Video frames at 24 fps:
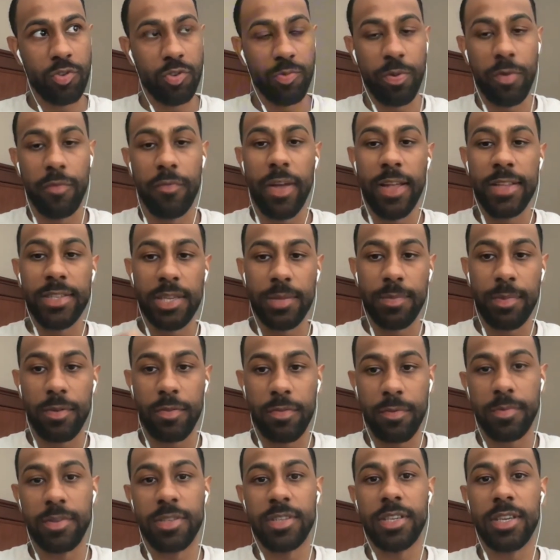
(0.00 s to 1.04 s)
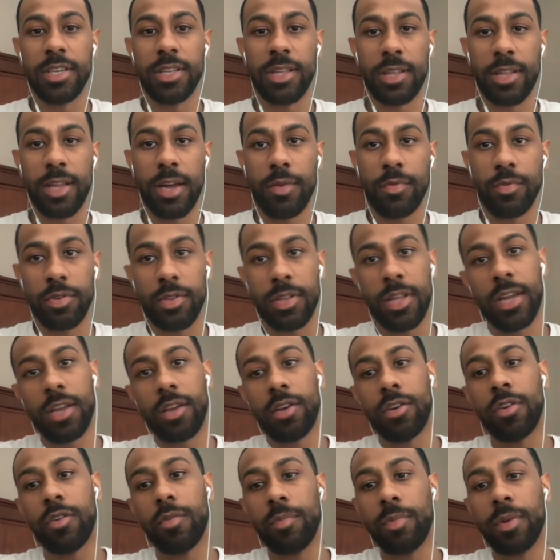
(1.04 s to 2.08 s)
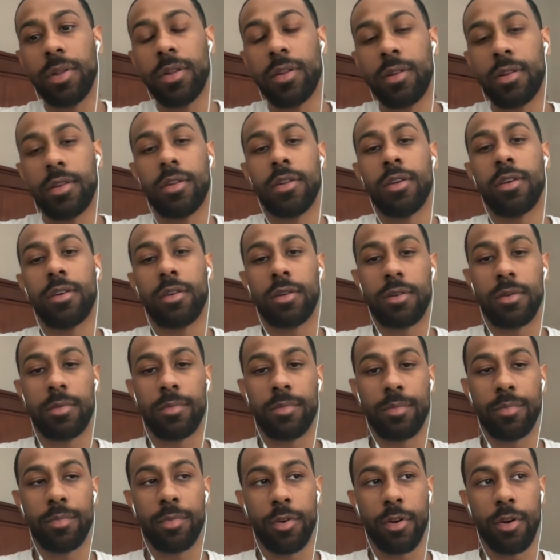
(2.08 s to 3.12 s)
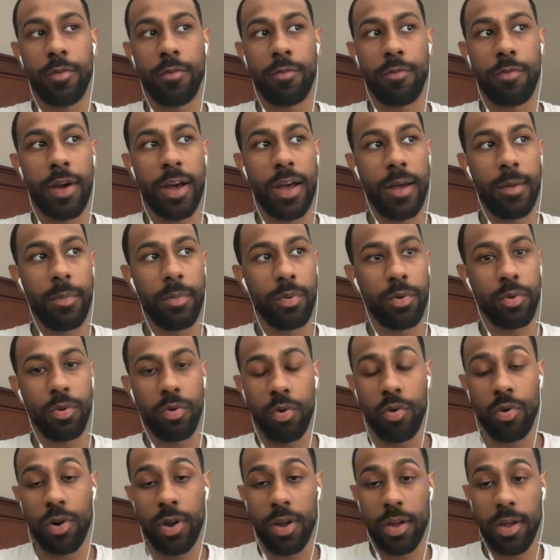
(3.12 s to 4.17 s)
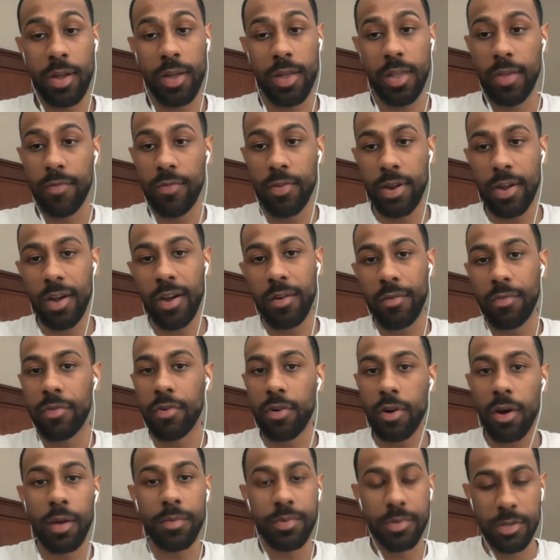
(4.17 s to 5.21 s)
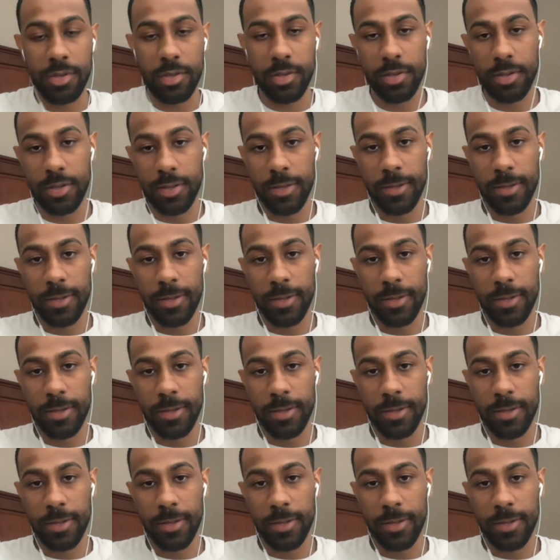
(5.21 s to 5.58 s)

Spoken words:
preventing me from seeing that could have been a viable or even a helpful option.